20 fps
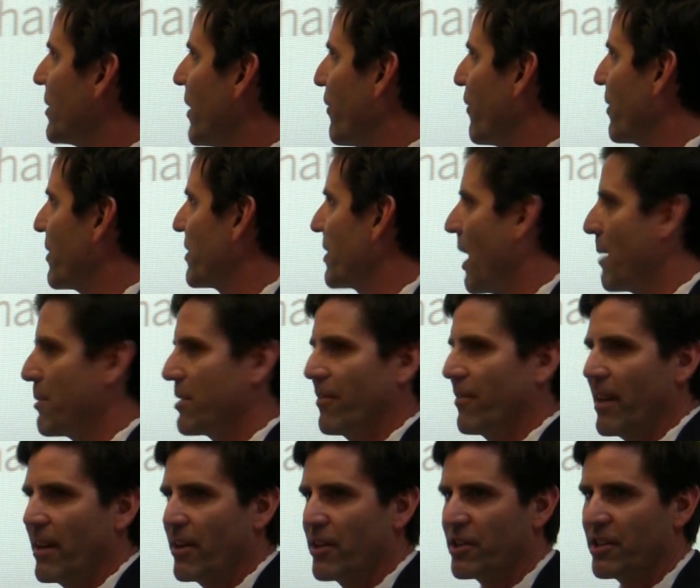different types
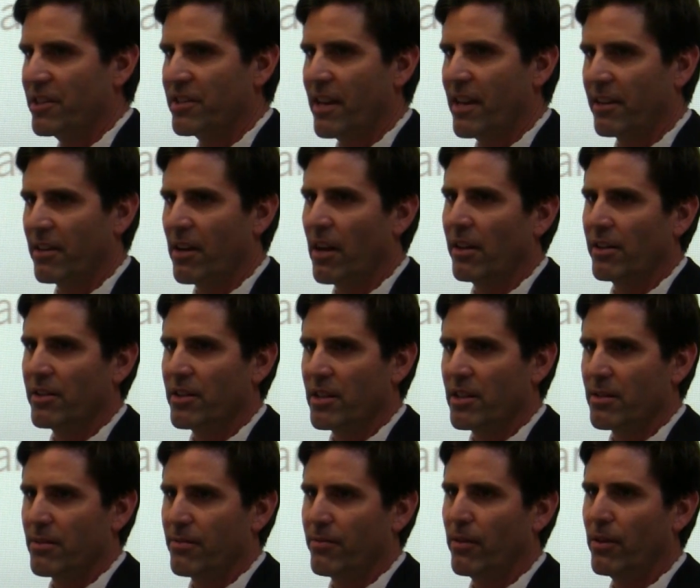of energy
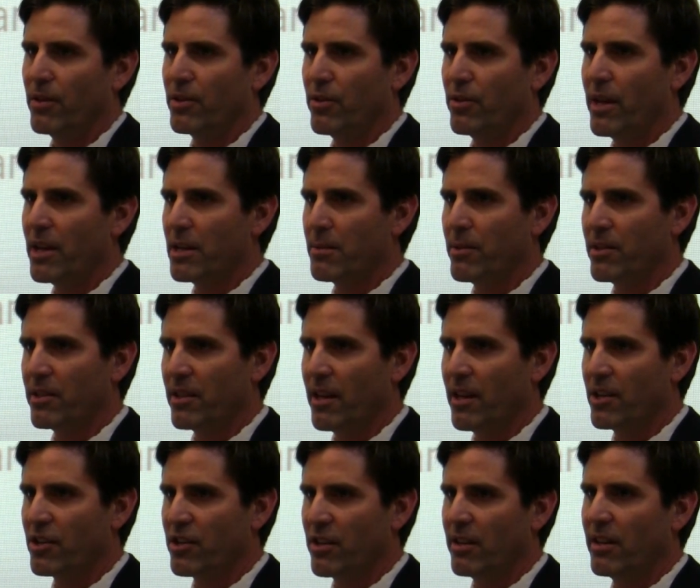technologies for
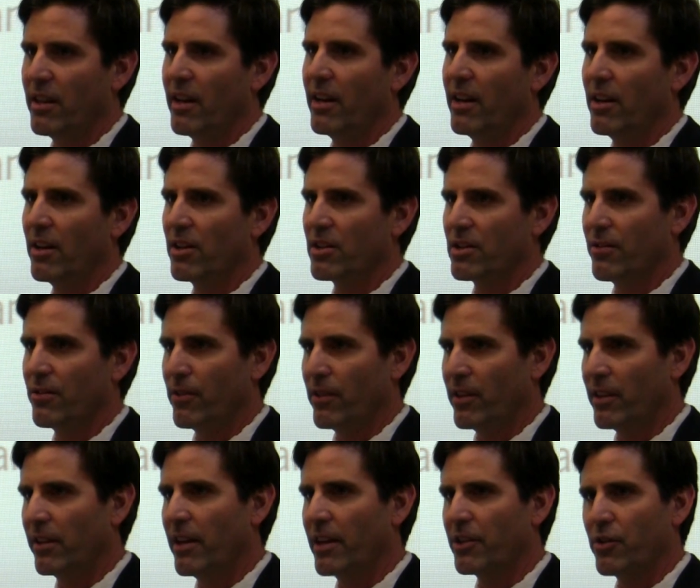transportation and also
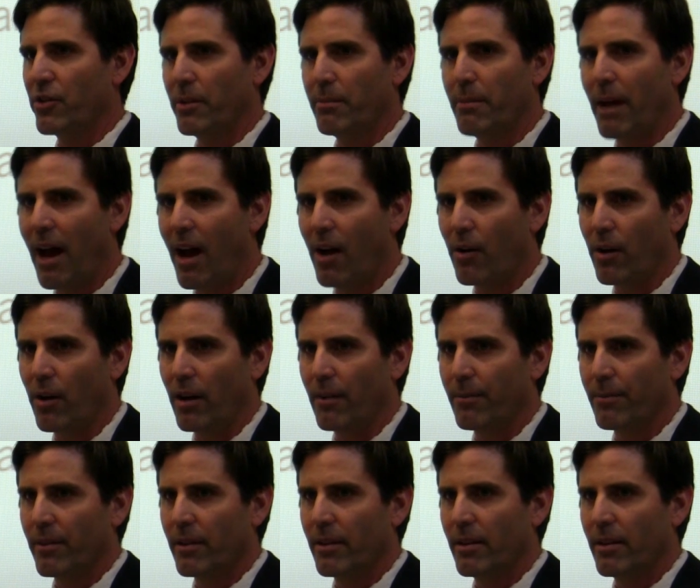for electric power.